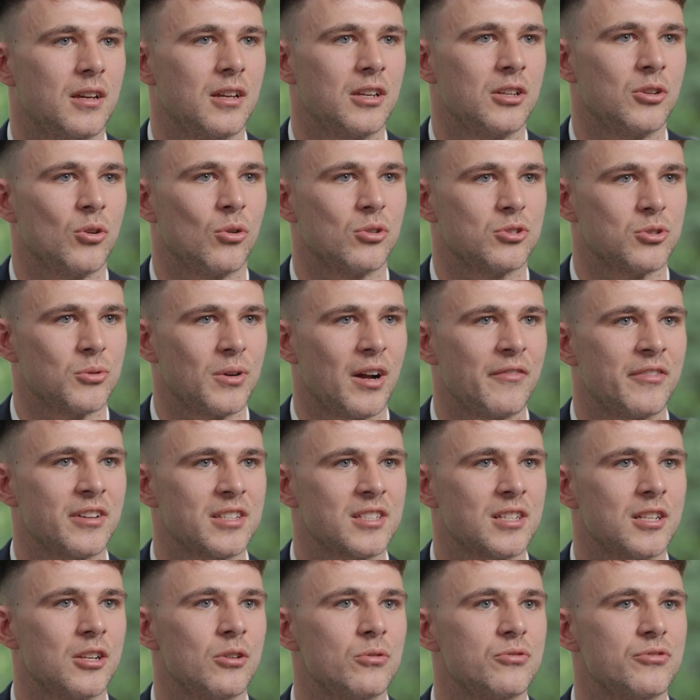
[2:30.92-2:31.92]
You also have
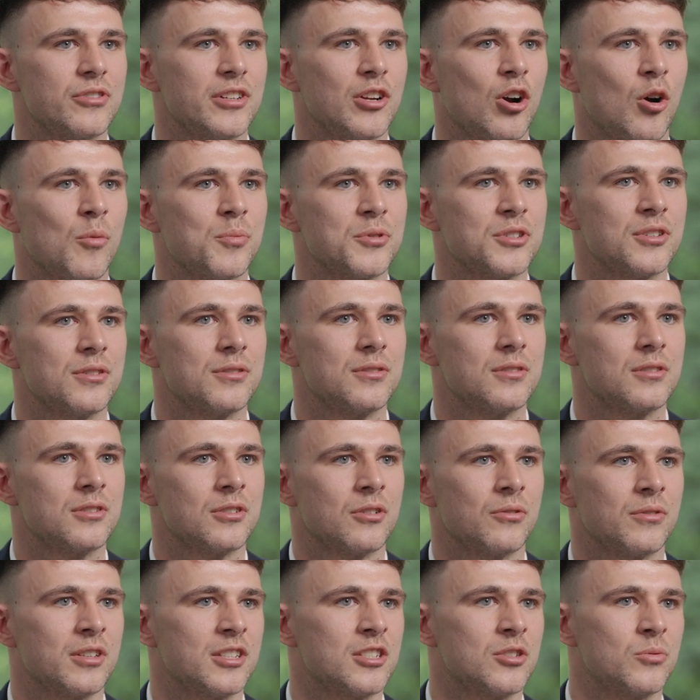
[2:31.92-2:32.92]
exclusionary options,
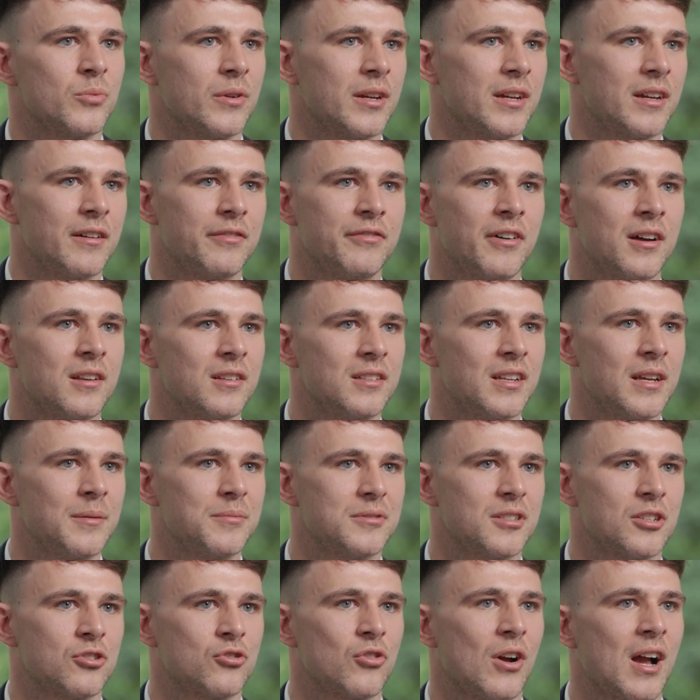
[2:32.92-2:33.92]
so this is where a fund
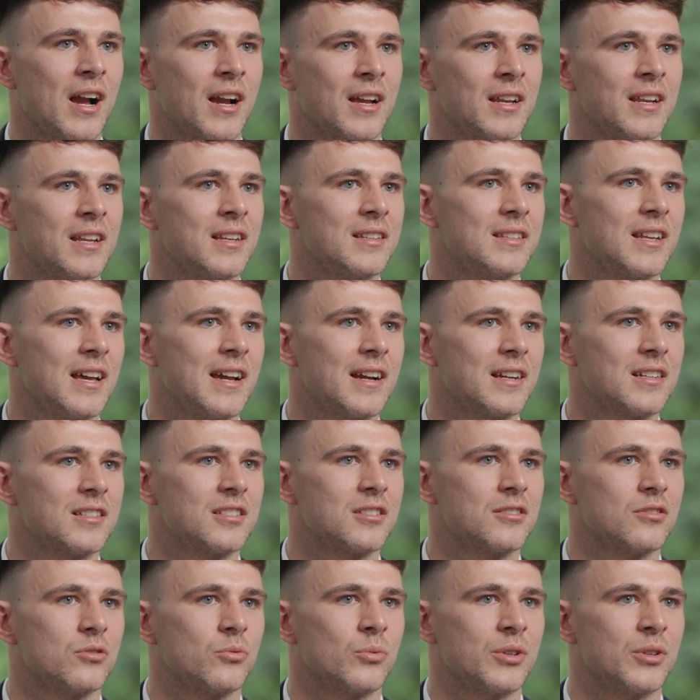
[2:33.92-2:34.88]
aims to track an index